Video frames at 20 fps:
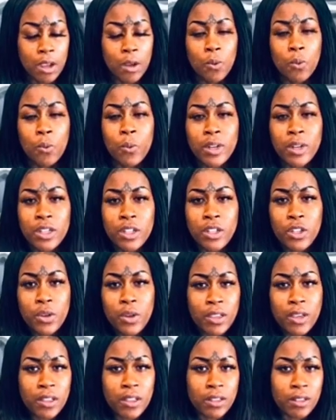When do you
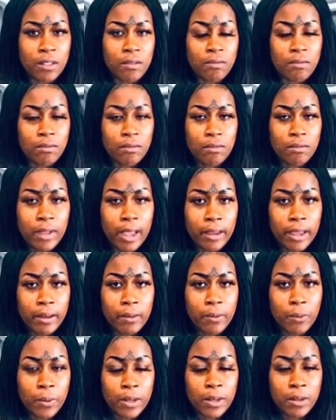heal? Like,
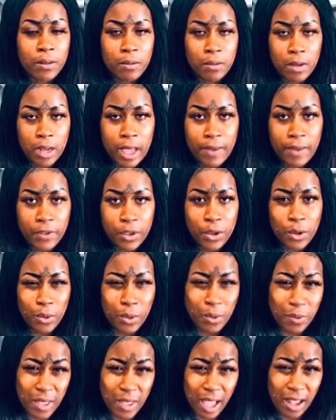when have you
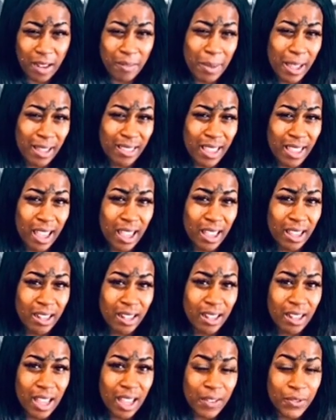thought about that?
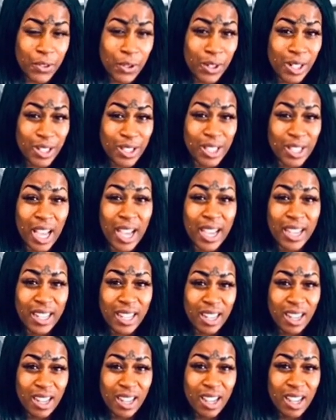Have you decided
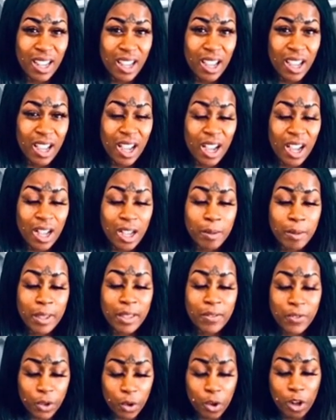
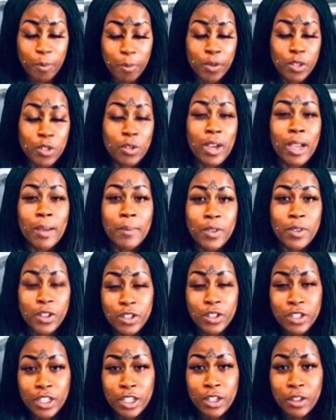if you are prescribing
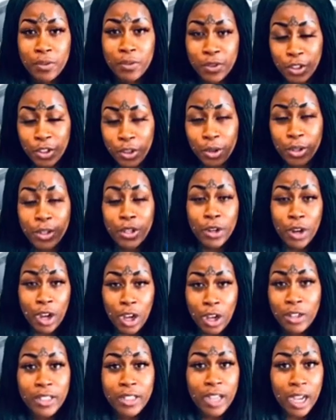yourself and you are your
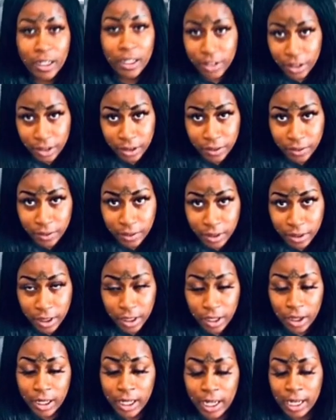own doctor?
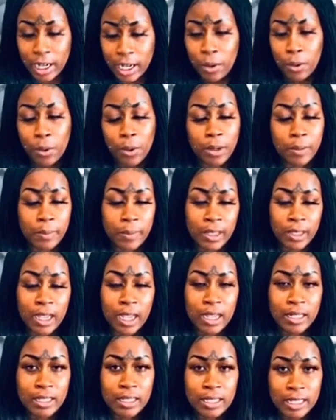And I don't want to be
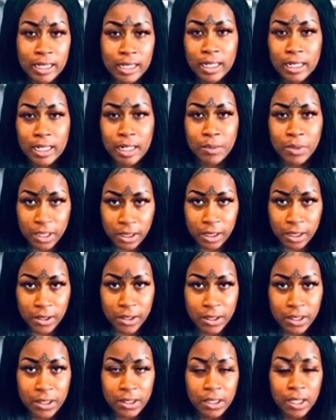condescending. I'm
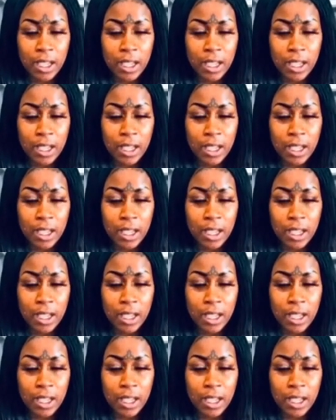serious.